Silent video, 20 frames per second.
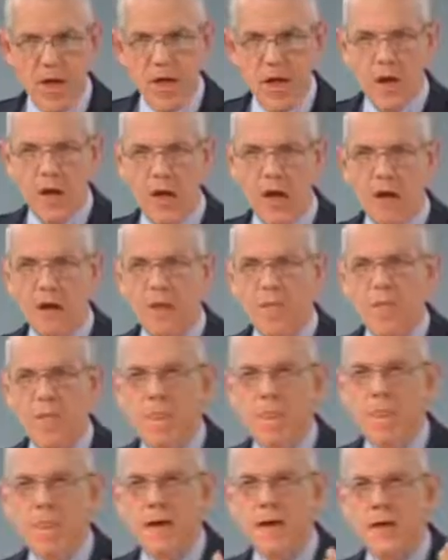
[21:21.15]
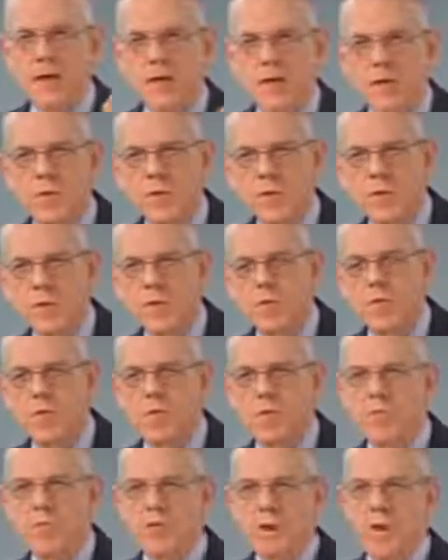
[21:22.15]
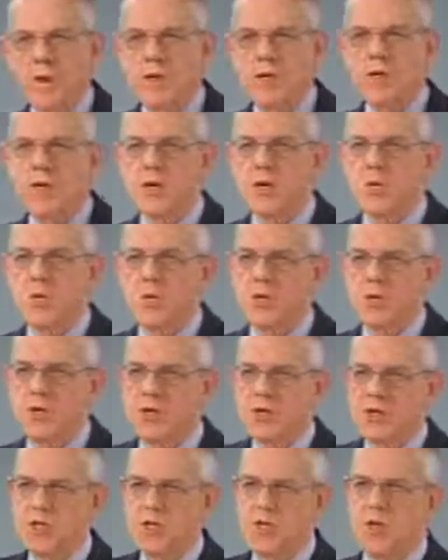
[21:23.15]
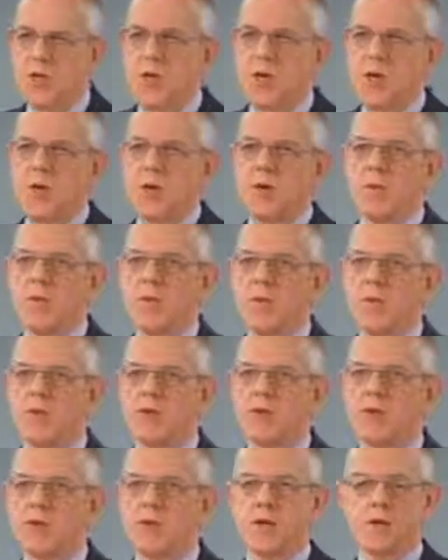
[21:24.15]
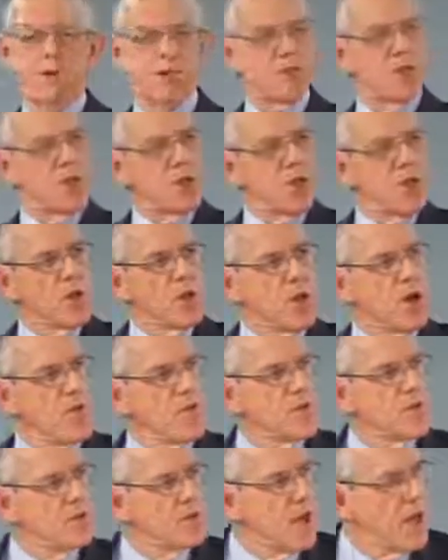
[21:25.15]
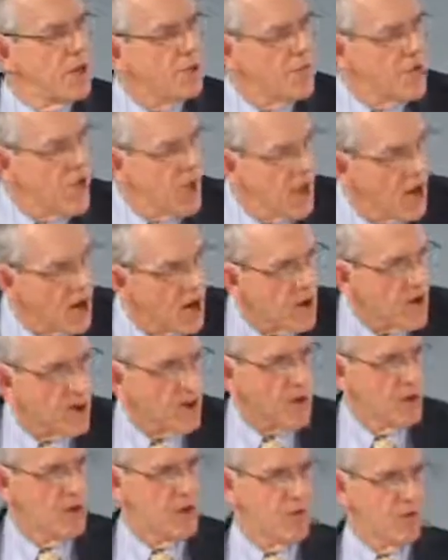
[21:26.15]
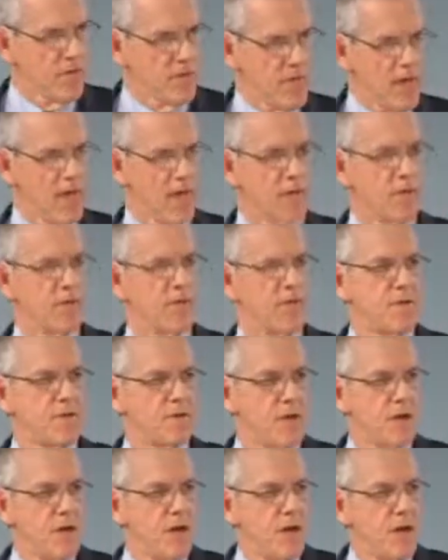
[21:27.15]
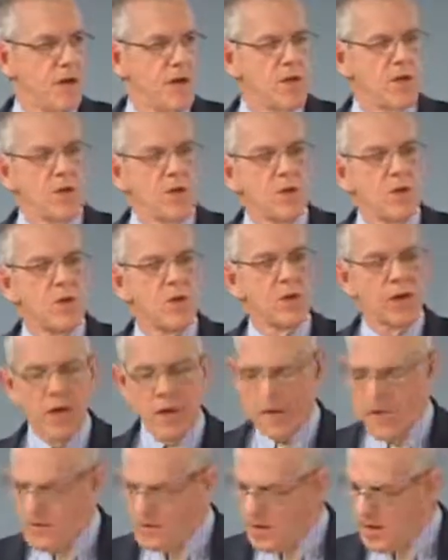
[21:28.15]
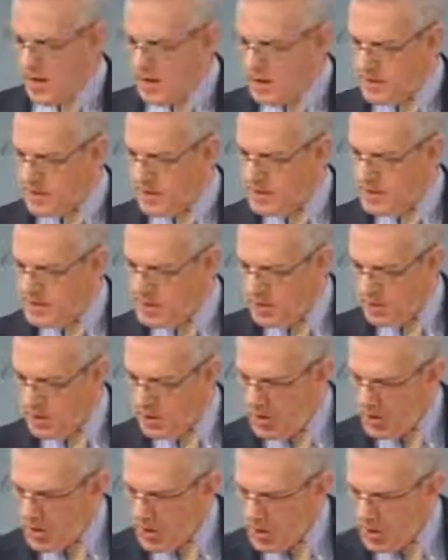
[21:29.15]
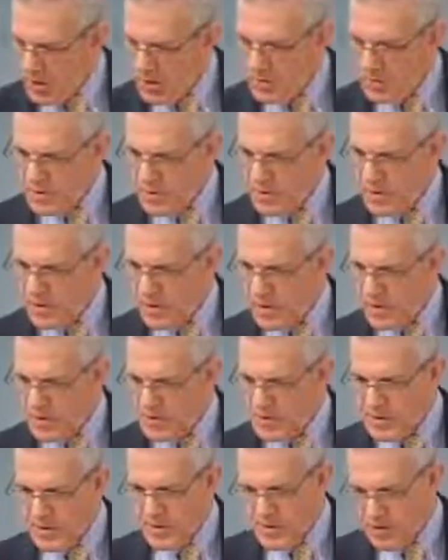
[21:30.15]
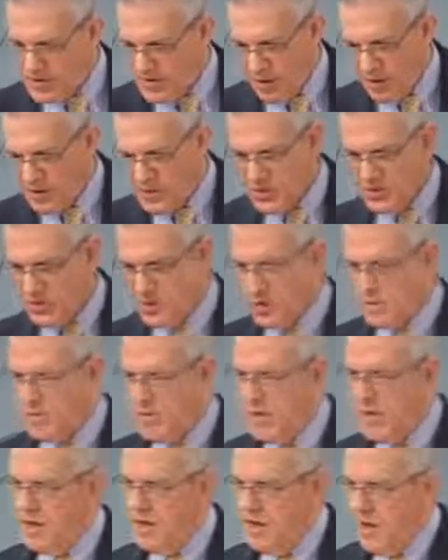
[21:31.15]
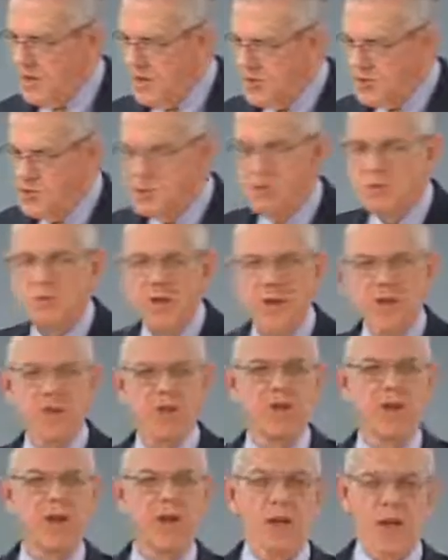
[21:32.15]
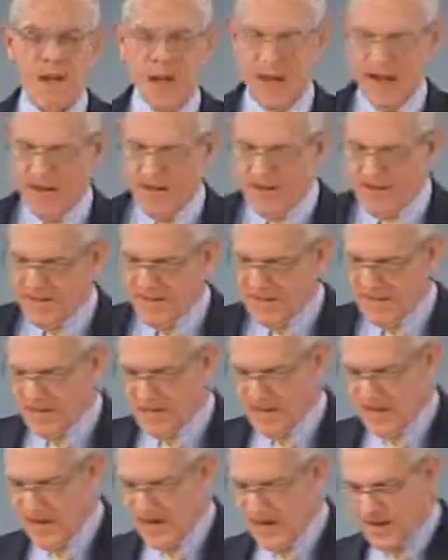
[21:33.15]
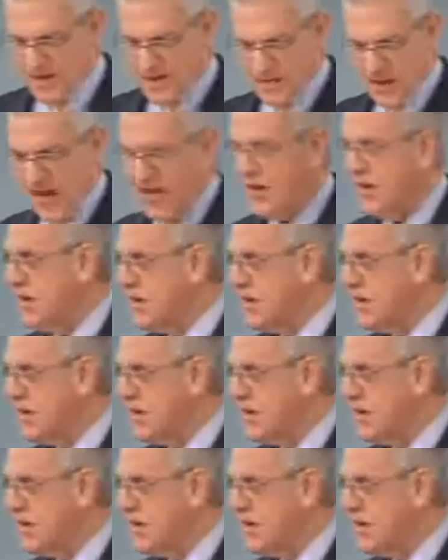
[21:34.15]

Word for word: Um, praise and worship is, is, should encompass every area of life when you look at science. And so, one of the things that snowstorm, there's two ways of looking at it. I like